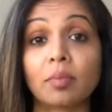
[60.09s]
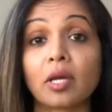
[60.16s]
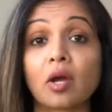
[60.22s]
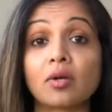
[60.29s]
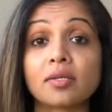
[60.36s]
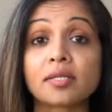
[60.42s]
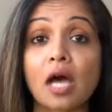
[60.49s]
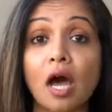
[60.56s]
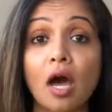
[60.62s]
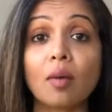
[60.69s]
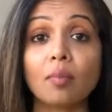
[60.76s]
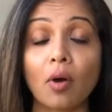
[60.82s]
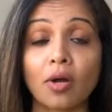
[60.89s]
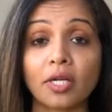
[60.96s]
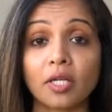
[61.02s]
because our
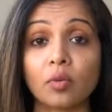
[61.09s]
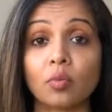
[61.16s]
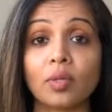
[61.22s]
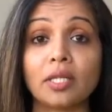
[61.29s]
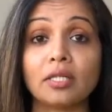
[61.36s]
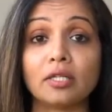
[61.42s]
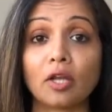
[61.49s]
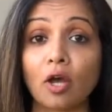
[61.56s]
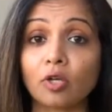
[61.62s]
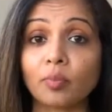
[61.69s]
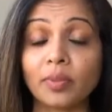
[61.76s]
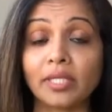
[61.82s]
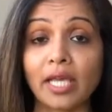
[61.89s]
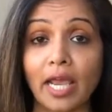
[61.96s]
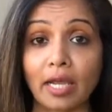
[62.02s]
body will not
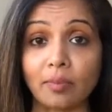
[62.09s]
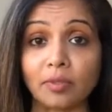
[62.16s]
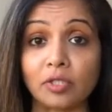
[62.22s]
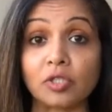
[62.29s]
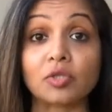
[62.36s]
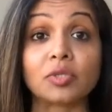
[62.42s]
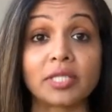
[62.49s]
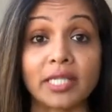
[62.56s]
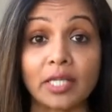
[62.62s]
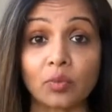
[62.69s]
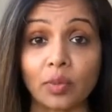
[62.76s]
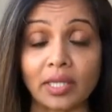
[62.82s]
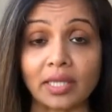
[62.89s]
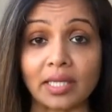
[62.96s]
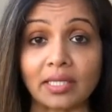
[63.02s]
be able to deal
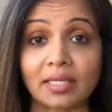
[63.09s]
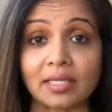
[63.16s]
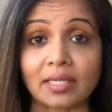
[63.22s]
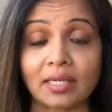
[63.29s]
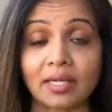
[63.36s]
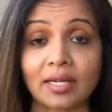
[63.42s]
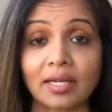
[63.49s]
with it.